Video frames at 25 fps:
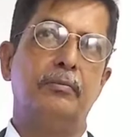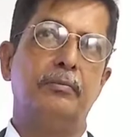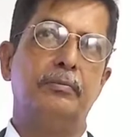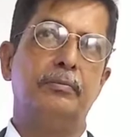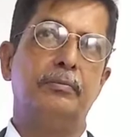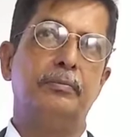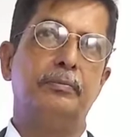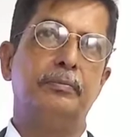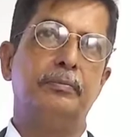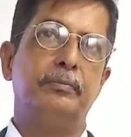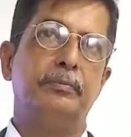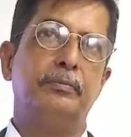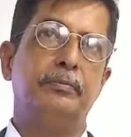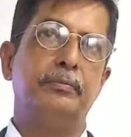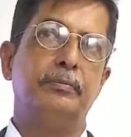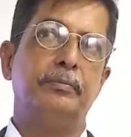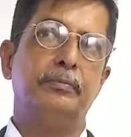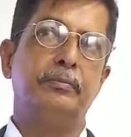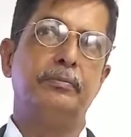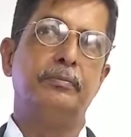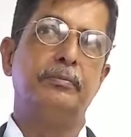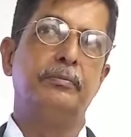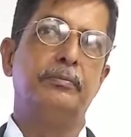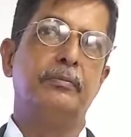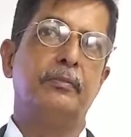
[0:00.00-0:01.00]
the
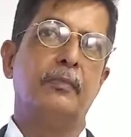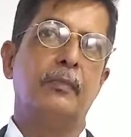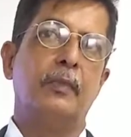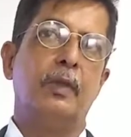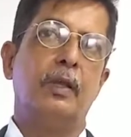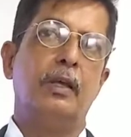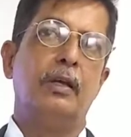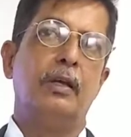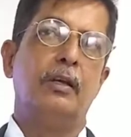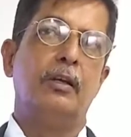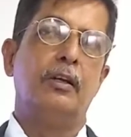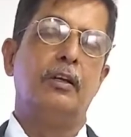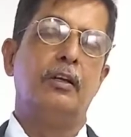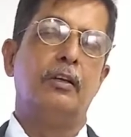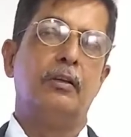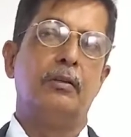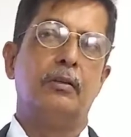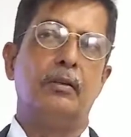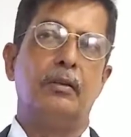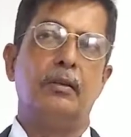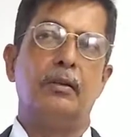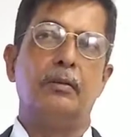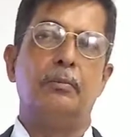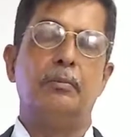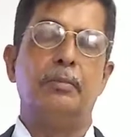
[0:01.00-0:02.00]
business owners, the
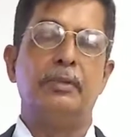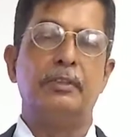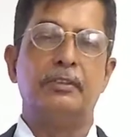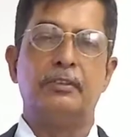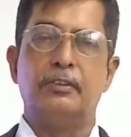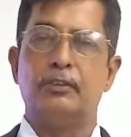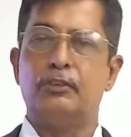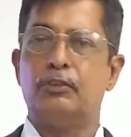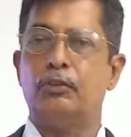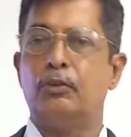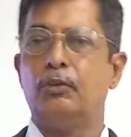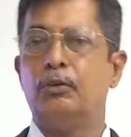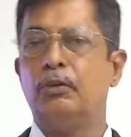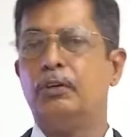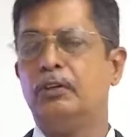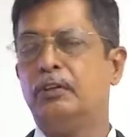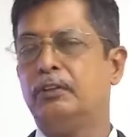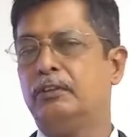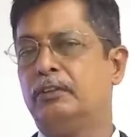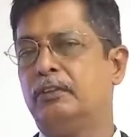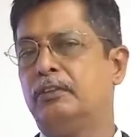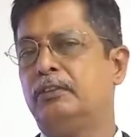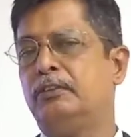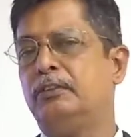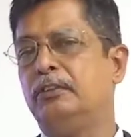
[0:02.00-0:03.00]
CFOs, the
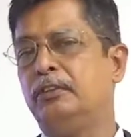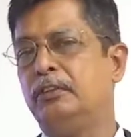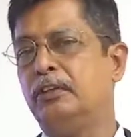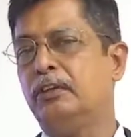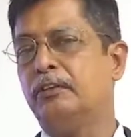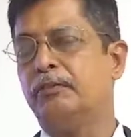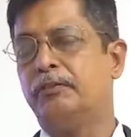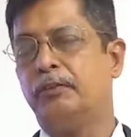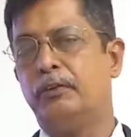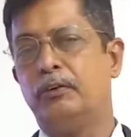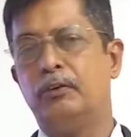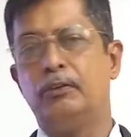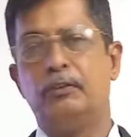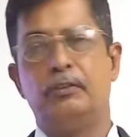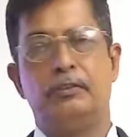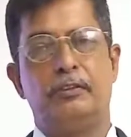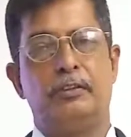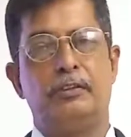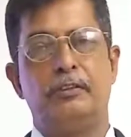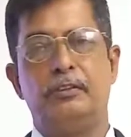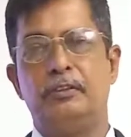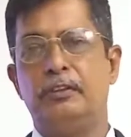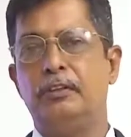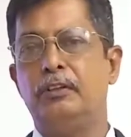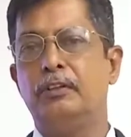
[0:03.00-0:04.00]
CEOs aren't even
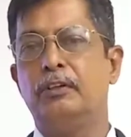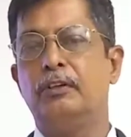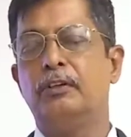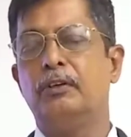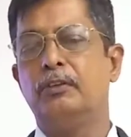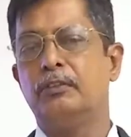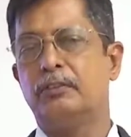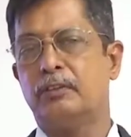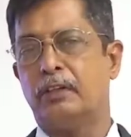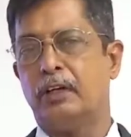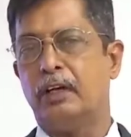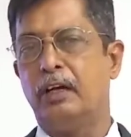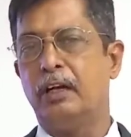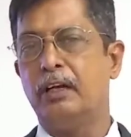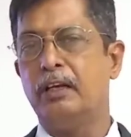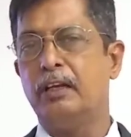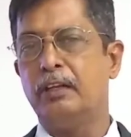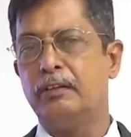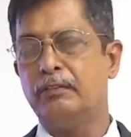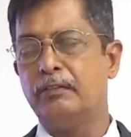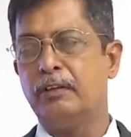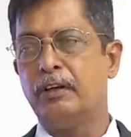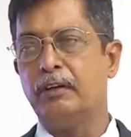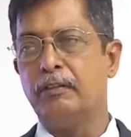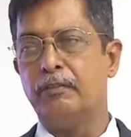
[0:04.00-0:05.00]
aware of it.
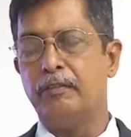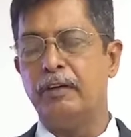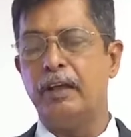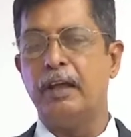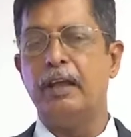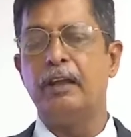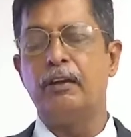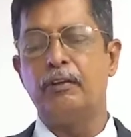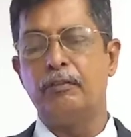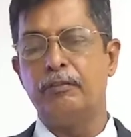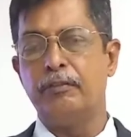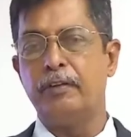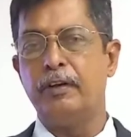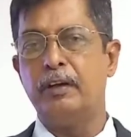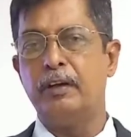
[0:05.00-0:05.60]
And